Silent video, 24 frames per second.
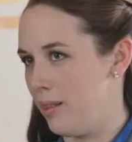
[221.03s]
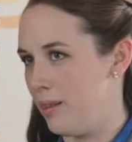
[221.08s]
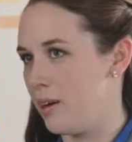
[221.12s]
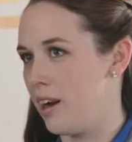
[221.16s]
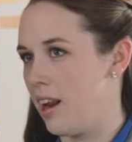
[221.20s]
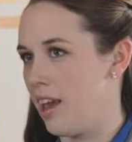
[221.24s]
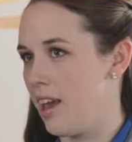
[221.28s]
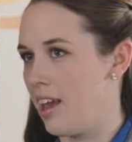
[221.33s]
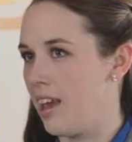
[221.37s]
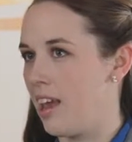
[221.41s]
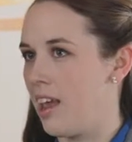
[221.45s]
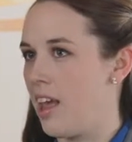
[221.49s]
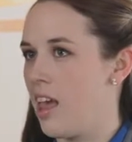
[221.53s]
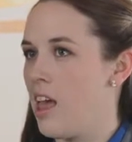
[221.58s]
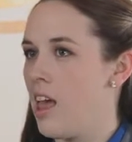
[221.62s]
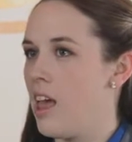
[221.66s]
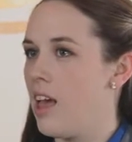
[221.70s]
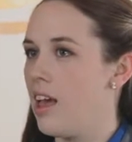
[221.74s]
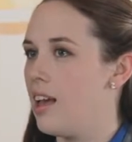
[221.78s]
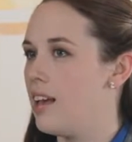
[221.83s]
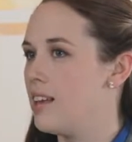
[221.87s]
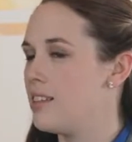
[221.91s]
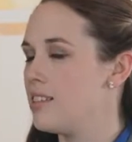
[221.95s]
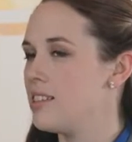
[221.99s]
learning.
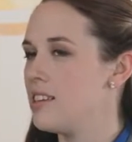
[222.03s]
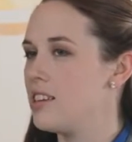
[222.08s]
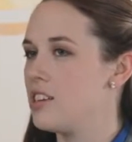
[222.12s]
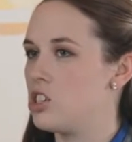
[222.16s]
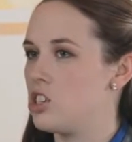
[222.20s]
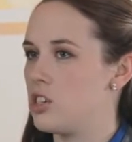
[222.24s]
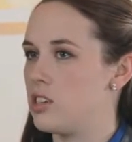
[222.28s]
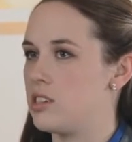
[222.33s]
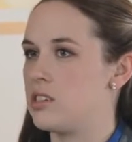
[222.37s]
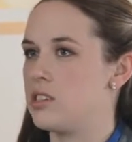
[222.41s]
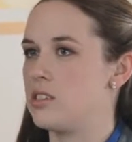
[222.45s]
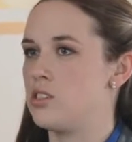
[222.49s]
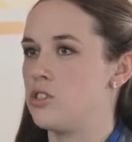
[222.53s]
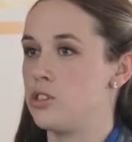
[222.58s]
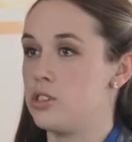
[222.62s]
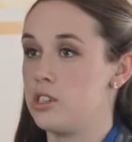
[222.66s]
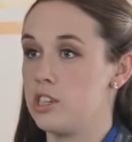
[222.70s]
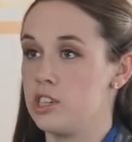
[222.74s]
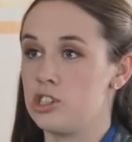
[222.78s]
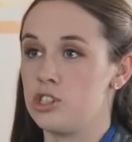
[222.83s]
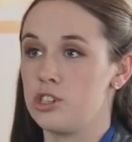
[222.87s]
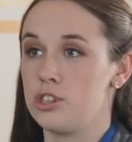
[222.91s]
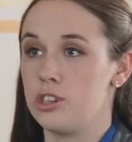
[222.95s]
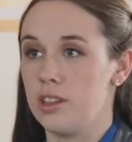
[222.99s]
Isn't it just
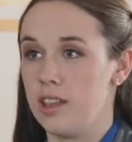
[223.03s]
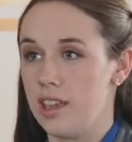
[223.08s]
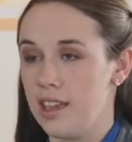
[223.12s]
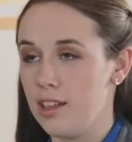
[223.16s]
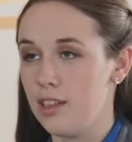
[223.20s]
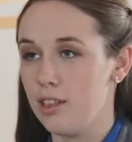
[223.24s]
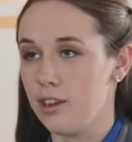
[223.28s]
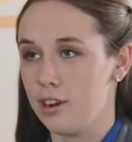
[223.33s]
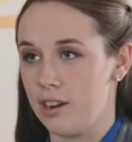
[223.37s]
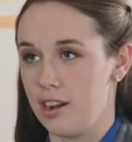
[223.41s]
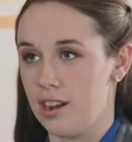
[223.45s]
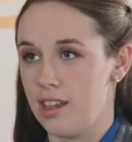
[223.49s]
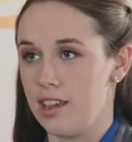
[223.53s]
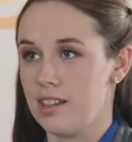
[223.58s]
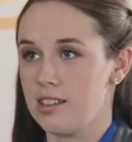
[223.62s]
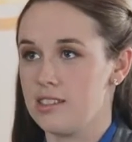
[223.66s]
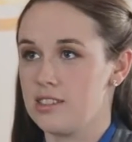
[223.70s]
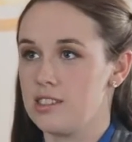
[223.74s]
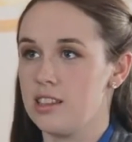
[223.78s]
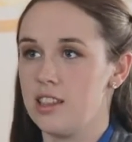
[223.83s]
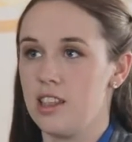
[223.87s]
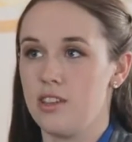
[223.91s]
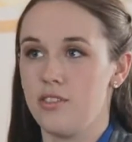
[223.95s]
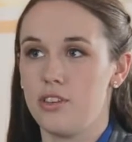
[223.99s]
traditional e-learning
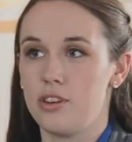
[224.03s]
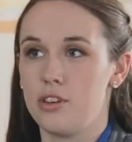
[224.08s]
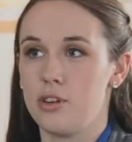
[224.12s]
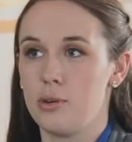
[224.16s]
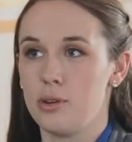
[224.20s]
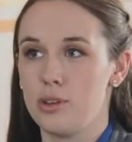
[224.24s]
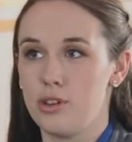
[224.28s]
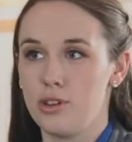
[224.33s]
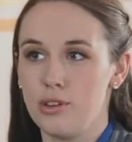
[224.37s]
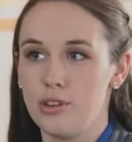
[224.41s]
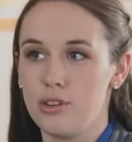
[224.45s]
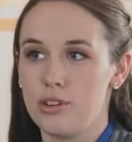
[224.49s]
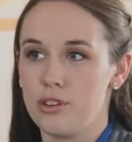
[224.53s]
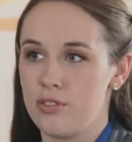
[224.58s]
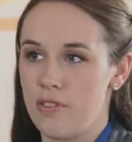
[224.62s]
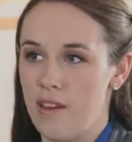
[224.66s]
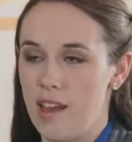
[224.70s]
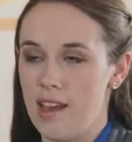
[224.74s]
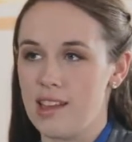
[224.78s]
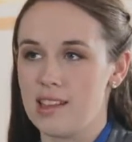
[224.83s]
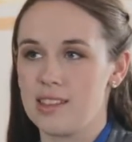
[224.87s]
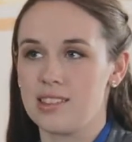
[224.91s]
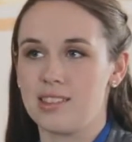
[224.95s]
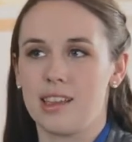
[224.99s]
delivered to a new
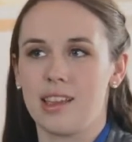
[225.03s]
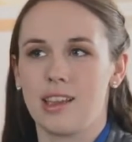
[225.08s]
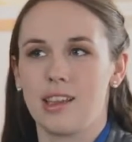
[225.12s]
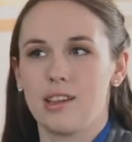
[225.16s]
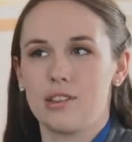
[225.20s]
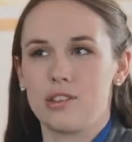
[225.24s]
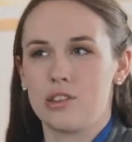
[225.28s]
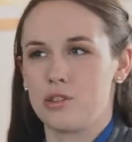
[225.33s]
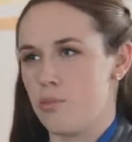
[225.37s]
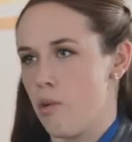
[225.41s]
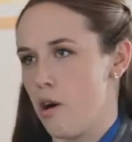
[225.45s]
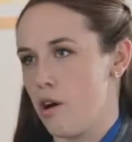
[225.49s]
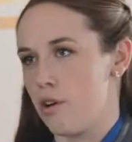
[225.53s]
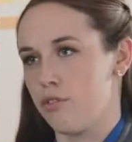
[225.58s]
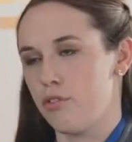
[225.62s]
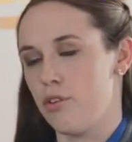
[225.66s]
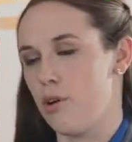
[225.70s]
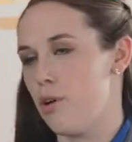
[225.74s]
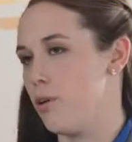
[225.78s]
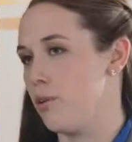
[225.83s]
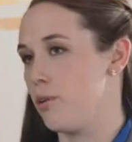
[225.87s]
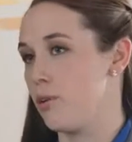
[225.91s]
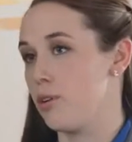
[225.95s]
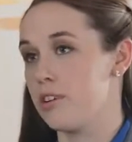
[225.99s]
device like a
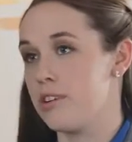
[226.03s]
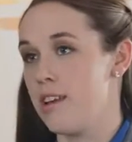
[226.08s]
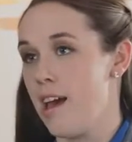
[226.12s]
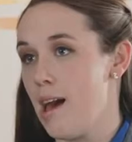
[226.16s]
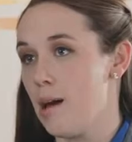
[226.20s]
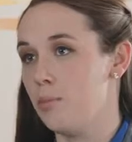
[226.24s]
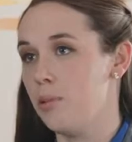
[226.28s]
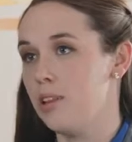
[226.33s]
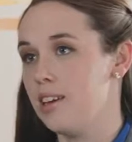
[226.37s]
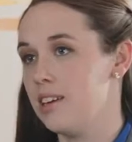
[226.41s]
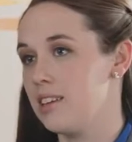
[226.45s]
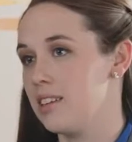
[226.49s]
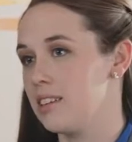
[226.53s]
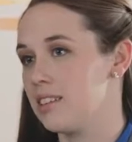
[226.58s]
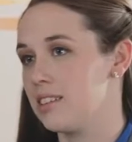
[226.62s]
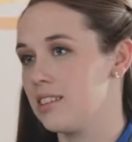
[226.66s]
smartphone or a tablet?